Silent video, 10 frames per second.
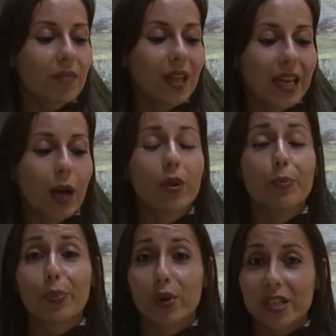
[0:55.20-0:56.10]
and how
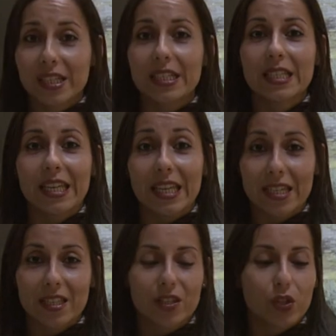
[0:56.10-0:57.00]
important it
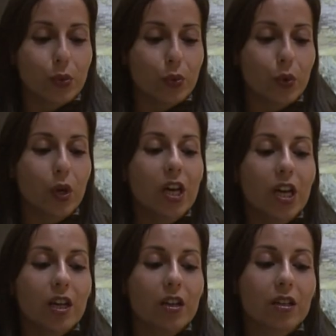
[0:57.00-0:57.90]
is to
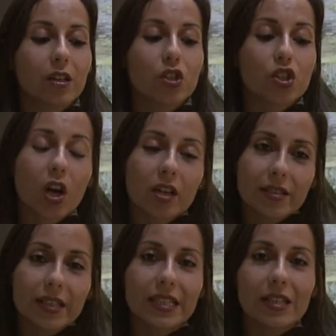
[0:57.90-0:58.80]

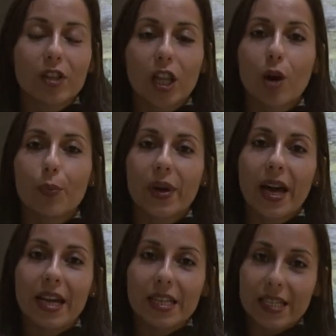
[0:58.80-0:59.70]
jointly develop
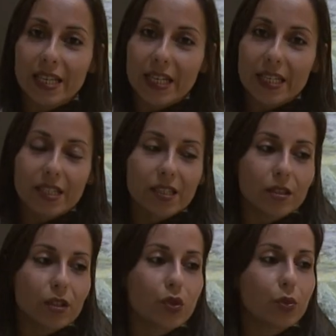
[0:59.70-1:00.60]
ideas
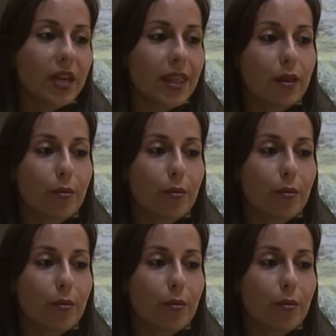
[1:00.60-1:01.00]
to get the